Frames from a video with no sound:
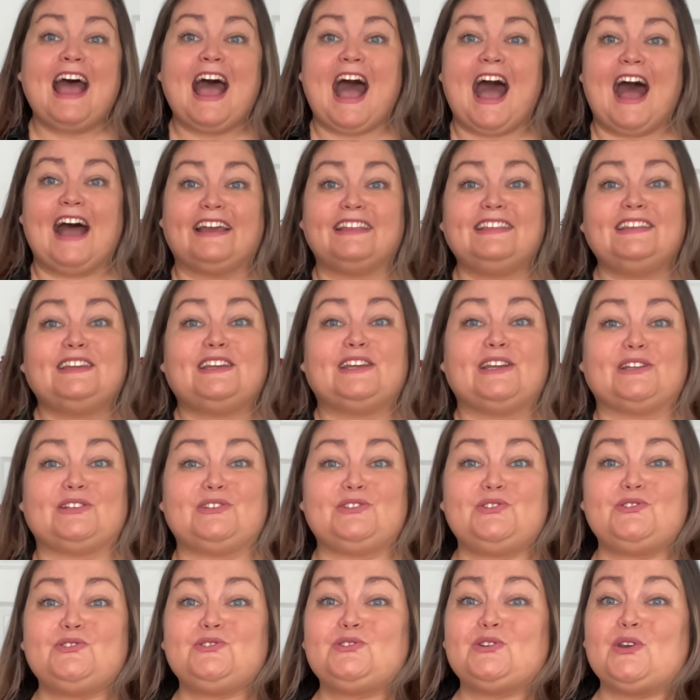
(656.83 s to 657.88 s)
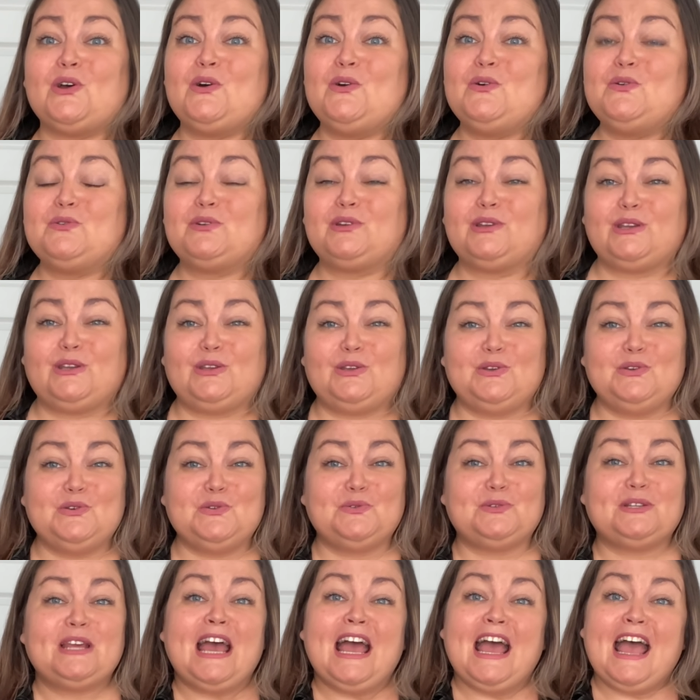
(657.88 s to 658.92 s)
I think it's so
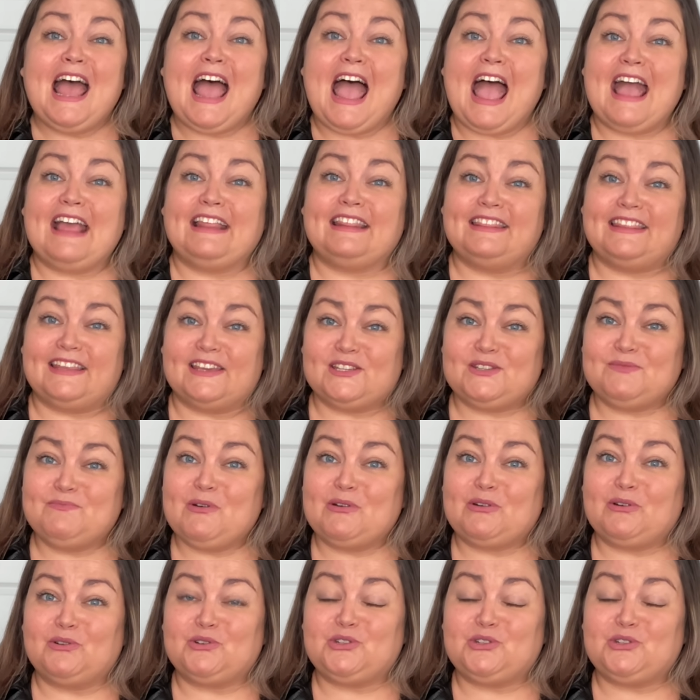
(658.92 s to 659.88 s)
cute. And this Moto